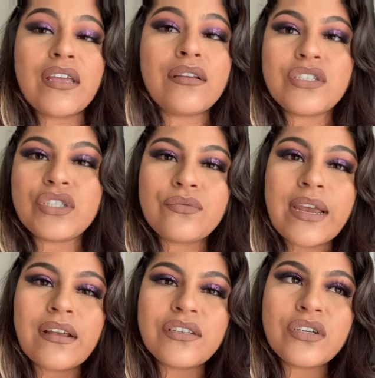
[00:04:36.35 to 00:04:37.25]
You could
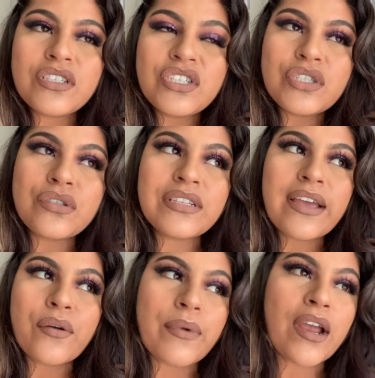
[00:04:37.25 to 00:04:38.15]
just use
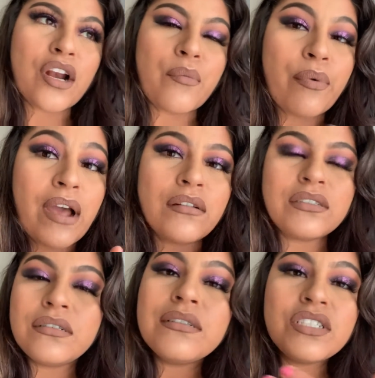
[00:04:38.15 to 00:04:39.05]
like a regular brown